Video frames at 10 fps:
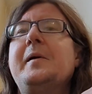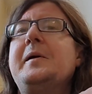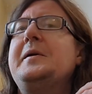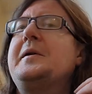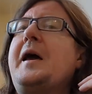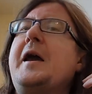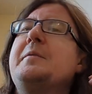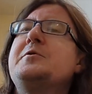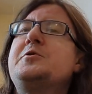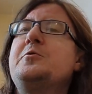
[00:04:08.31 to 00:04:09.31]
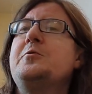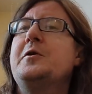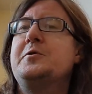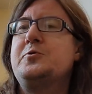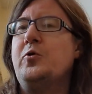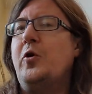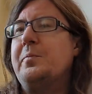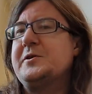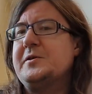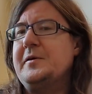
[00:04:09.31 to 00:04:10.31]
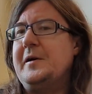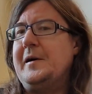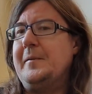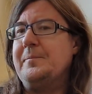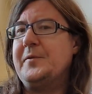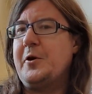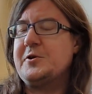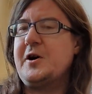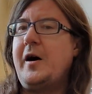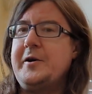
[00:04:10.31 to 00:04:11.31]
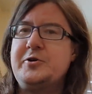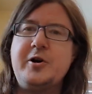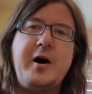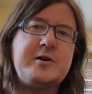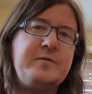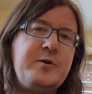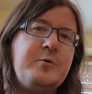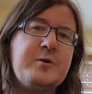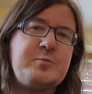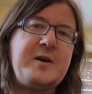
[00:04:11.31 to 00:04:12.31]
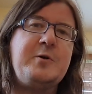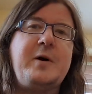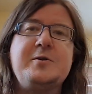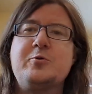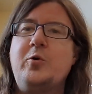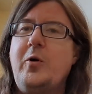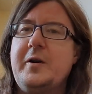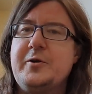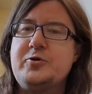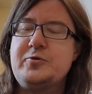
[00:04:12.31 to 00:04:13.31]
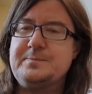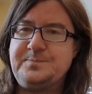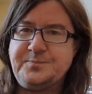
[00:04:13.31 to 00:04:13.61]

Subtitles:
he came to adopt those high church views when he went to college.